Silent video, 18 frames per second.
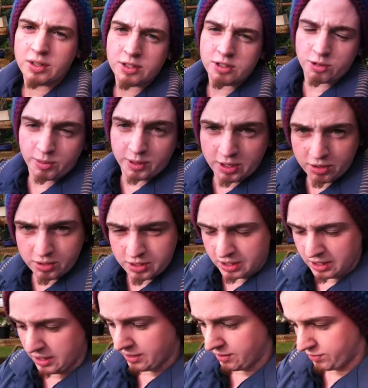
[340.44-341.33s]
So my
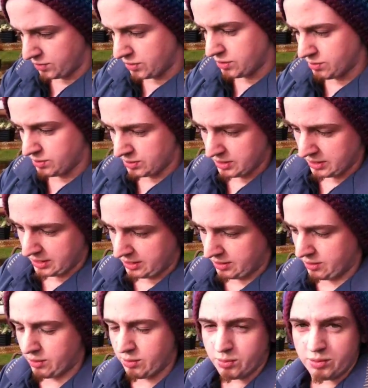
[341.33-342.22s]
doctor kind of just was like,
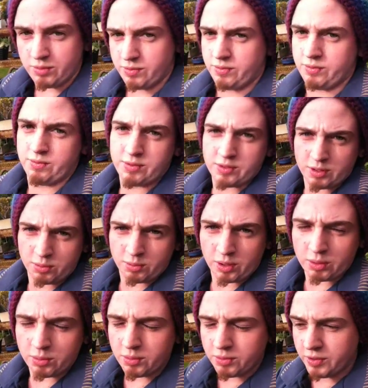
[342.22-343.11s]
"Oh, well, don't
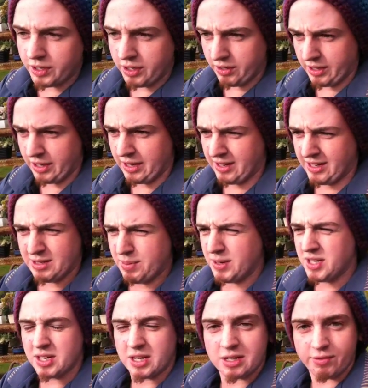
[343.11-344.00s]
worry, we'll figure it out." And
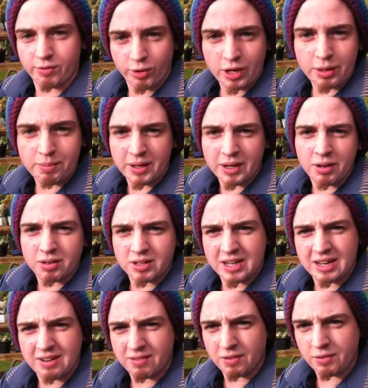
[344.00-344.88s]
especially because I've already been on
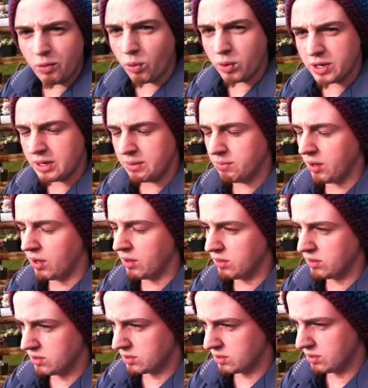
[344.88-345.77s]
T for 14
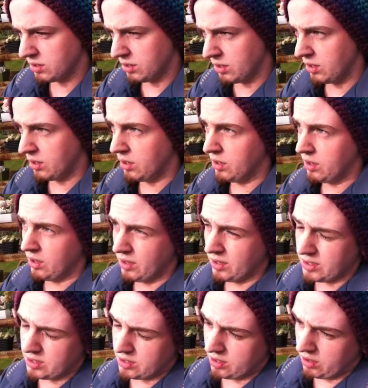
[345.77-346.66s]
months,
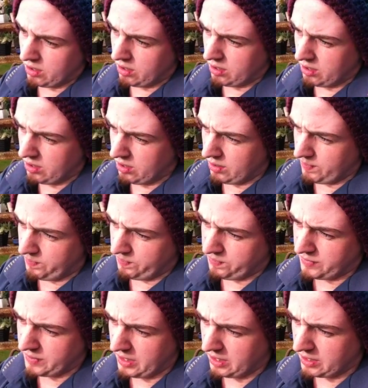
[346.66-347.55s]
so
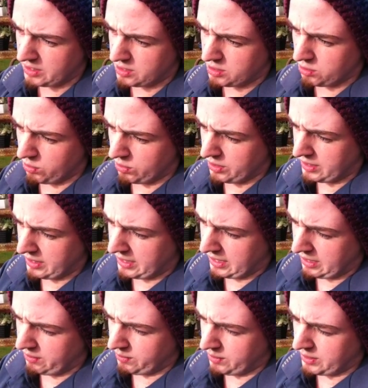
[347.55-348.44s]
kind of sorted
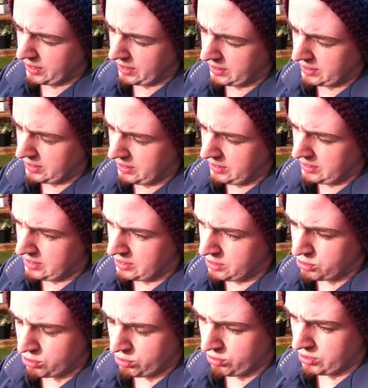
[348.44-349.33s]
that out with like the
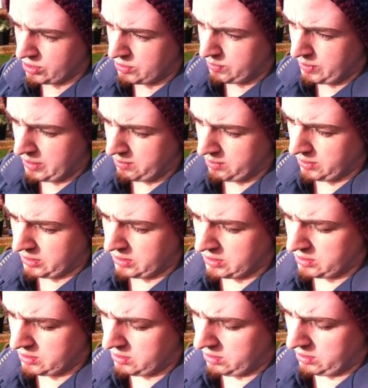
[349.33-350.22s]
insurance people
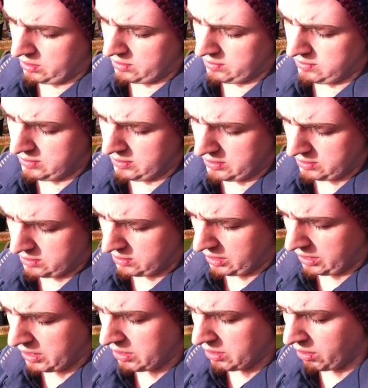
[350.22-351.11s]
and stuff, and
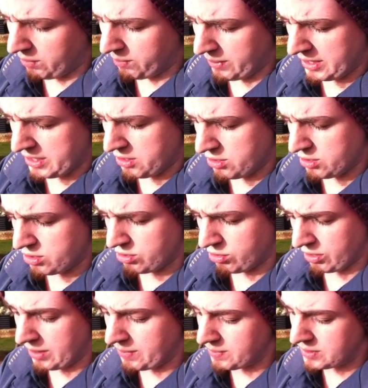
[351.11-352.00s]
I got my new
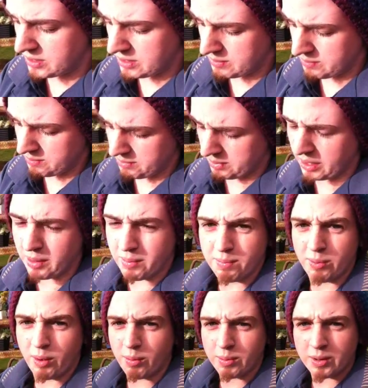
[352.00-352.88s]
script, but
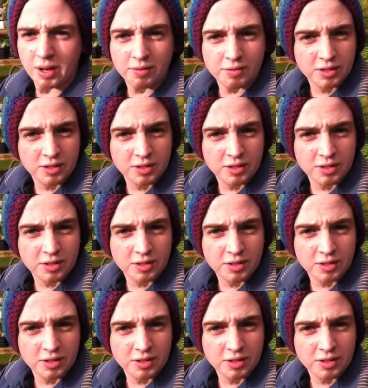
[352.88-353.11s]
I'm probably